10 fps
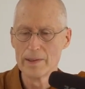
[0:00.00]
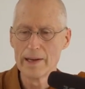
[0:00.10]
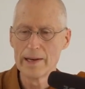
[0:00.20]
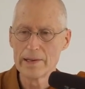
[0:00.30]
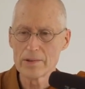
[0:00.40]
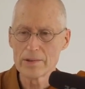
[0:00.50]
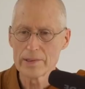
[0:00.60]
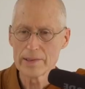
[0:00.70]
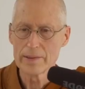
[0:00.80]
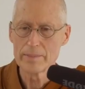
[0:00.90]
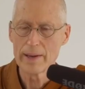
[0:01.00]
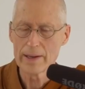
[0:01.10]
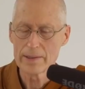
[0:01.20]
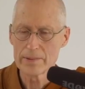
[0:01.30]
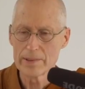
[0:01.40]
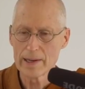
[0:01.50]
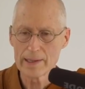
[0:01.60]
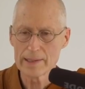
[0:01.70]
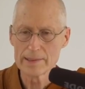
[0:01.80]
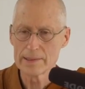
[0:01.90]
an elderly man who
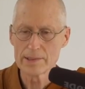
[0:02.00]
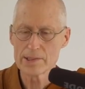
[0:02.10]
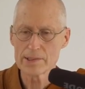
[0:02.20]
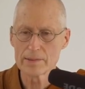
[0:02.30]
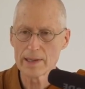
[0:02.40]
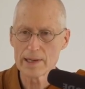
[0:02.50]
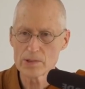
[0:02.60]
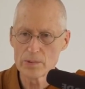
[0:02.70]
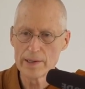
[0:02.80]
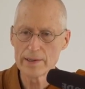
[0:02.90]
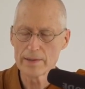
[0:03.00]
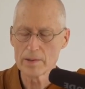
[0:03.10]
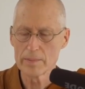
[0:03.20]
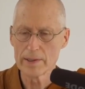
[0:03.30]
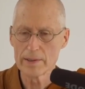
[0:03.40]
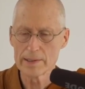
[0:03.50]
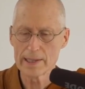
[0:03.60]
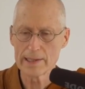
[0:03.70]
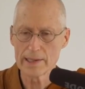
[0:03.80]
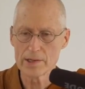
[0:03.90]
died just last week, and I'll be
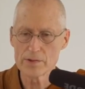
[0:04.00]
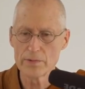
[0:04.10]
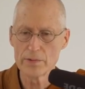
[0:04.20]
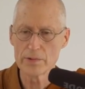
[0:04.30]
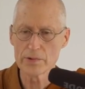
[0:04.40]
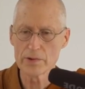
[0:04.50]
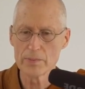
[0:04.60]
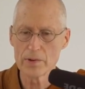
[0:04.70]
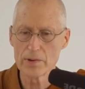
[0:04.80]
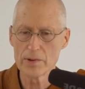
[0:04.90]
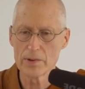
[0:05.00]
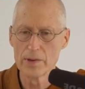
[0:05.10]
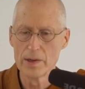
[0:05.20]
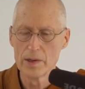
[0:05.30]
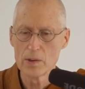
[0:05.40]
attending his funeral tomorrow.